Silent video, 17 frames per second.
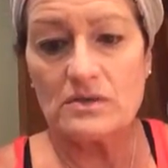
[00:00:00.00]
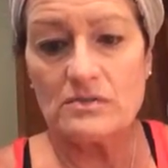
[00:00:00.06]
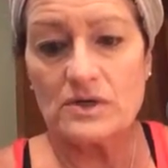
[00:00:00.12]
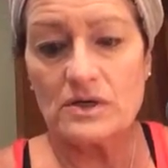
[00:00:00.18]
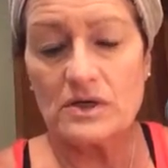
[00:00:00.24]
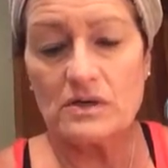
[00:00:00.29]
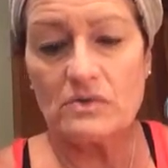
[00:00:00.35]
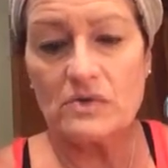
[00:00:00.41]

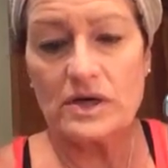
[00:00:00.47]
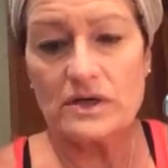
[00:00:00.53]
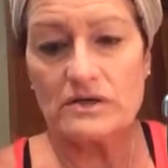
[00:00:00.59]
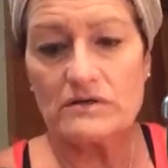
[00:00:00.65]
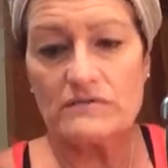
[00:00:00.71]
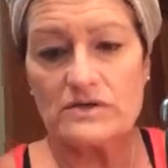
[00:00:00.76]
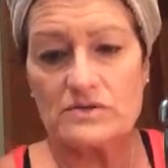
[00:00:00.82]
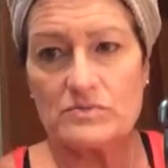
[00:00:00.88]
but anyway, I
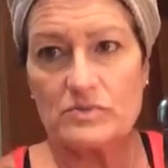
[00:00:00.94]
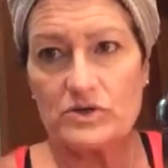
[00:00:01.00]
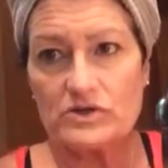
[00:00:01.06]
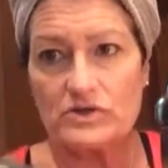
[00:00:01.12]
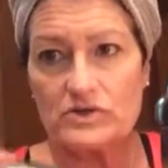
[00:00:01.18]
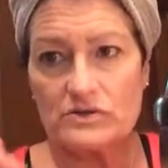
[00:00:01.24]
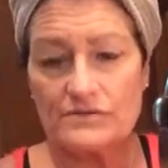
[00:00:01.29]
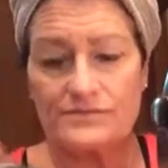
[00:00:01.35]
love this
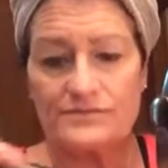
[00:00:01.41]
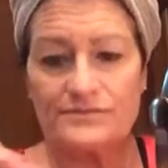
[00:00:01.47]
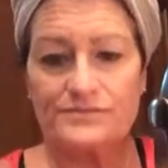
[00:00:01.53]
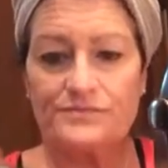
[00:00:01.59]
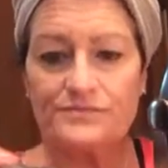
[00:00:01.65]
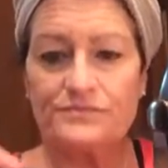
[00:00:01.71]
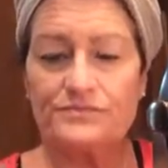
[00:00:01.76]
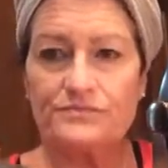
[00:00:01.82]
brush.
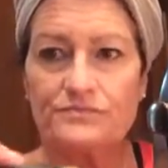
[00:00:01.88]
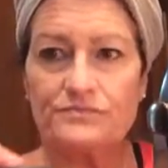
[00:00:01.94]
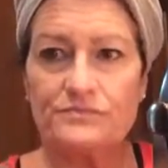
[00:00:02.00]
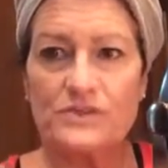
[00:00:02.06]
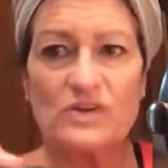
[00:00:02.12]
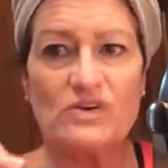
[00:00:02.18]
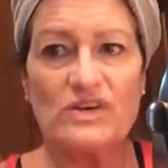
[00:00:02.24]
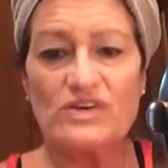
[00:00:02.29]

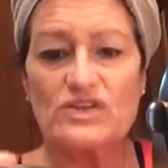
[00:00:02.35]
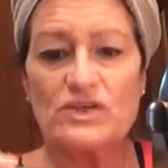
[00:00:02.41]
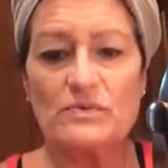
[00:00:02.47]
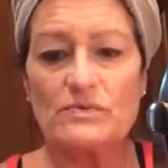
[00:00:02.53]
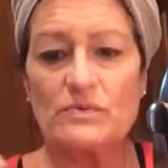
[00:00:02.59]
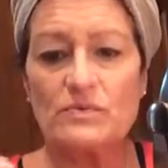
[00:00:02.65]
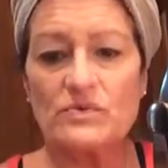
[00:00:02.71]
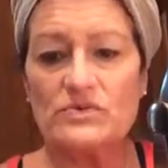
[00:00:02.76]
You can get
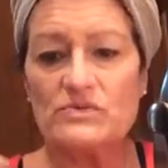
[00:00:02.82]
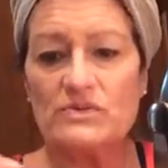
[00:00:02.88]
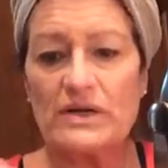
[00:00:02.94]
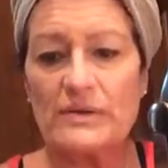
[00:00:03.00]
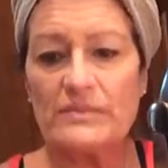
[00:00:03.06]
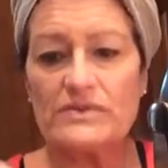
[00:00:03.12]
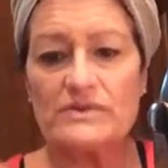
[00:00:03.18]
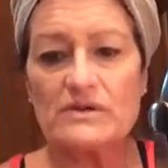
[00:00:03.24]
cheaper ones on
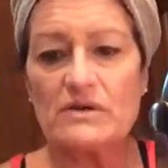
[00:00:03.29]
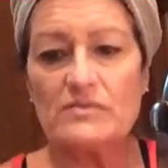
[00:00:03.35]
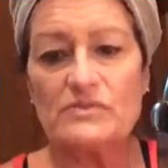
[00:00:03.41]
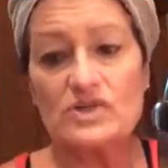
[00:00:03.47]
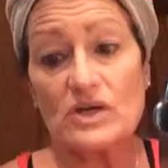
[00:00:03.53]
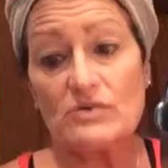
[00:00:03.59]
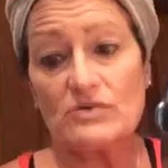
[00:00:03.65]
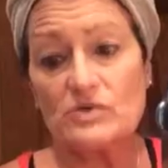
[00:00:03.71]
Amazon,
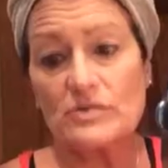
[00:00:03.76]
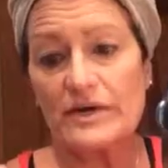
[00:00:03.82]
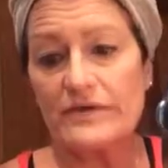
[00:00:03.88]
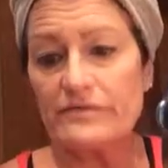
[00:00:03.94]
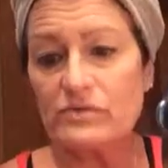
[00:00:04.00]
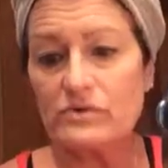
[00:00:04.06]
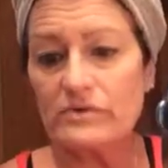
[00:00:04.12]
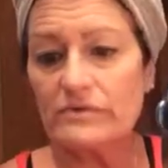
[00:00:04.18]
but you get what you
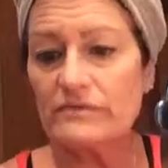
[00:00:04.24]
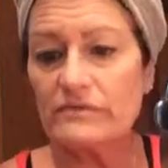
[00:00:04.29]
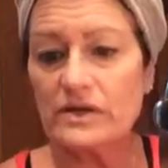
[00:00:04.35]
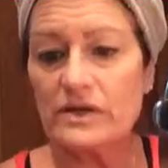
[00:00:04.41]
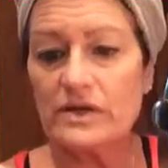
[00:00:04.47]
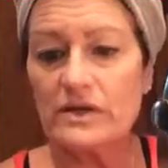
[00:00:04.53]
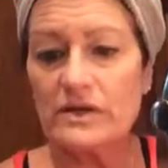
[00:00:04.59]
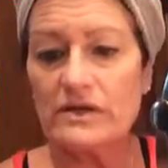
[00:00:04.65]
pay for.
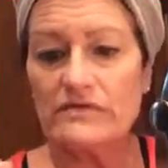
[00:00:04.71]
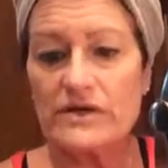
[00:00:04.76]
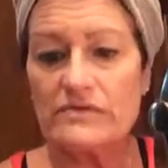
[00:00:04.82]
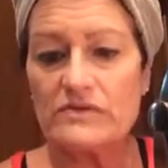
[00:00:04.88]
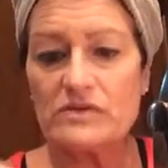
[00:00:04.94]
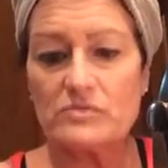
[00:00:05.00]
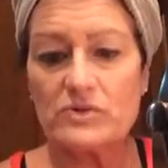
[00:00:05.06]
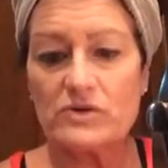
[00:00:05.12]
And I've
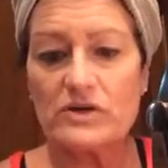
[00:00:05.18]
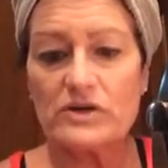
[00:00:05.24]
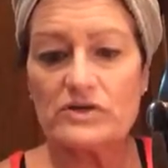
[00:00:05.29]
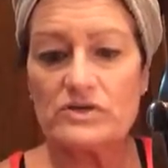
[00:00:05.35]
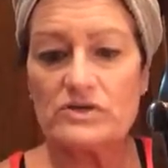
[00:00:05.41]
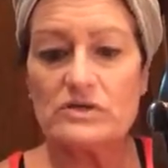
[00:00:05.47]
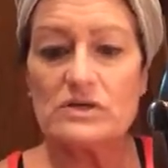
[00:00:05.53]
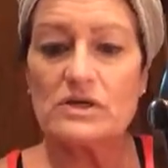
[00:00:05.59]
had this
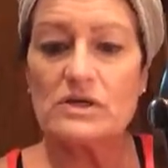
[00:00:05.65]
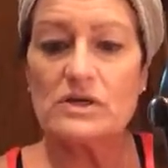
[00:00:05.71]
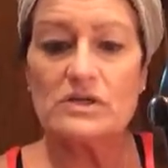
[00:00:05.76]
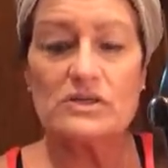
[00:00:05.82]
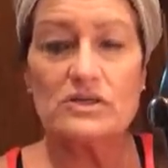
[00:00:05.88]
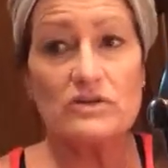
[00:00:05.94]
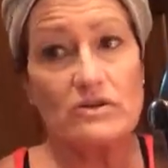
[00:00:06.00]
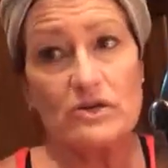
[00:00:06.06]
brush
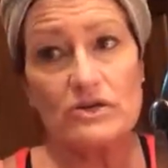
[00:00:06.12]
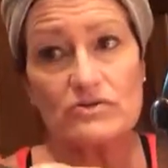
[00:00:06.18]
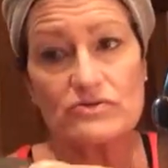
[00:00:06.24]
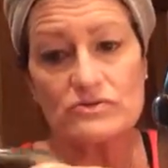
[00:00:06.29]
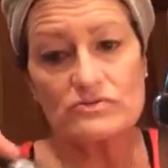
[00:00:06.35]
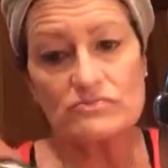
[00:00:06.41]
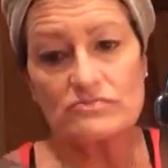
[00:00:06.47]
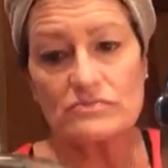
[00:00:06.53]
2
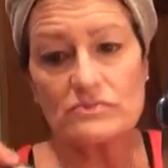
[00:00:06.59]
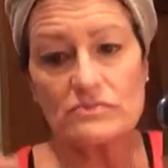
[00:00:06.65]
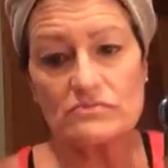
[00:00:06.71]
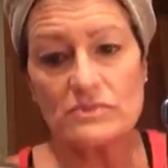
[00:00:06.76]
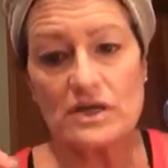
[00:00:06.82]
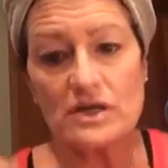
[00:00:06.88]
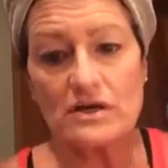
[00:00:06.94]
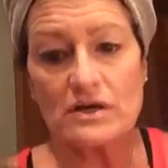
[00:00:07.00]
years.
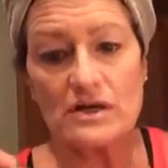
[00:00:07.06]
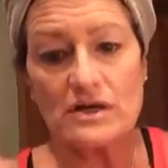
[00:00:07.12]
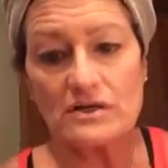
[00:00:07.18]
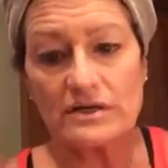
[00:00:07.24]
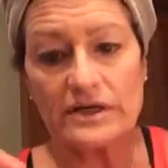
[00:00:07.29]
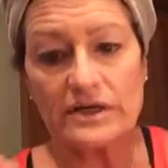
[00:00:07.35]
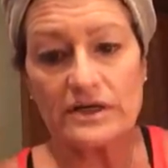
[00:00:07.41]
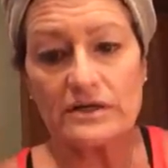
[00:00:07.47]
And I
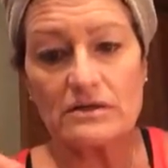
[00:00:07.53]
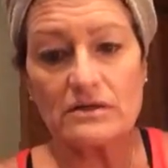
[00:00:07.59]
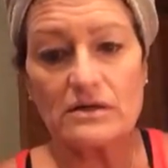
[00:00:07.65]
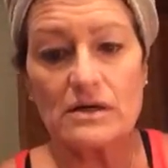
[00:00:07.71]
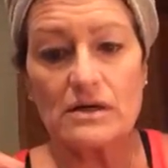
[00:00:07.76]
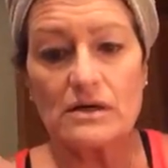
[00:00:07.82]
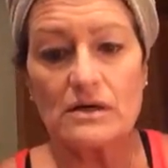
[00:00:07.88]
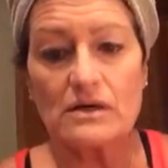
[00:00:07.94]
clean it
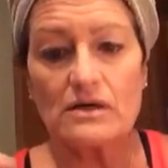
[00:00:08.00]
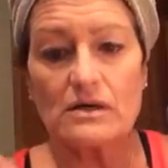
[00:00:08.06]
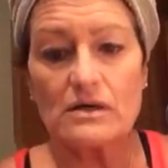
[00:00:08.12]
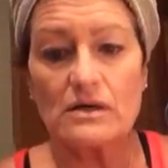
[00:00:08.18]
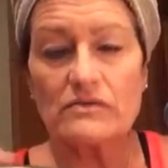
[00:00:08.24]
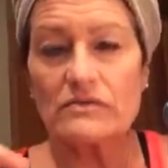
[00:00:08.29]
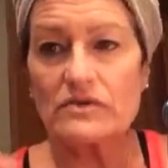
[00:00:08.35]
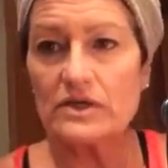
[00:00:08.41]

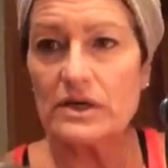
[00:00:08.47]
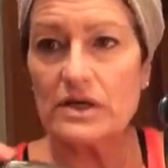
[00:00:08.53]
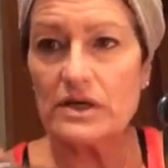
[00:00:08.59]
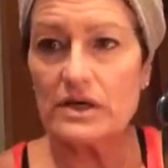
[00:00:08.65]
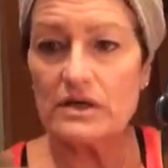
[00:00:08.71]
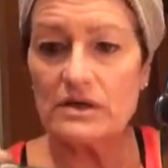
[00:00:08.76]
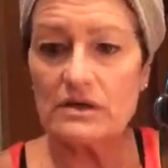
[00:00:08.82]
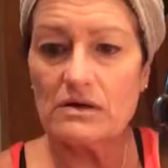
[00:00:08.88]
every
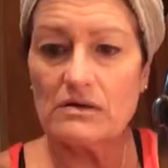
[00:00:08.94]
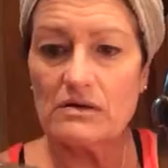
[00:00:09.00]
day,